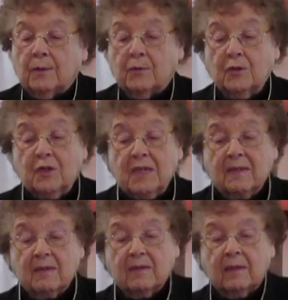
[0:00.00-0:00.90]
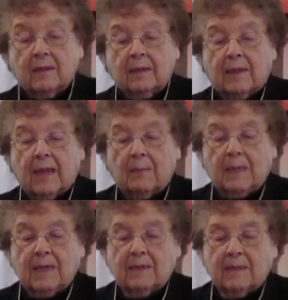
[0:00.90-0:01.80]
So Jesus looked at them
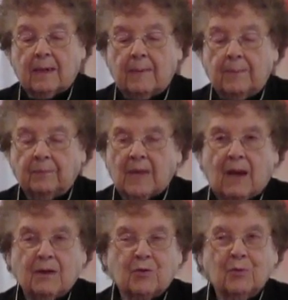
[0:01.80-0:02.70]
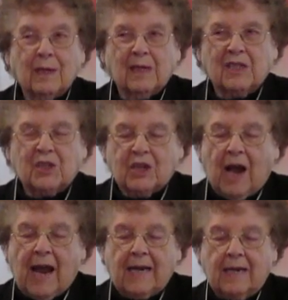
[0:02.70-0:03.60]
and he said, now he's really
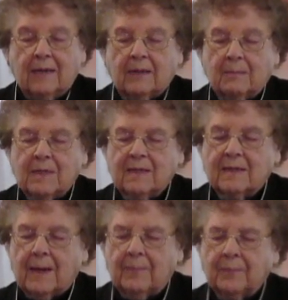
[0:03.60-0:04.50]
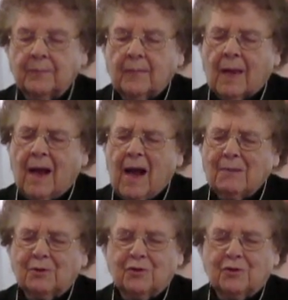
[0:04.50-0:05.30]
chiding them. He said, I'm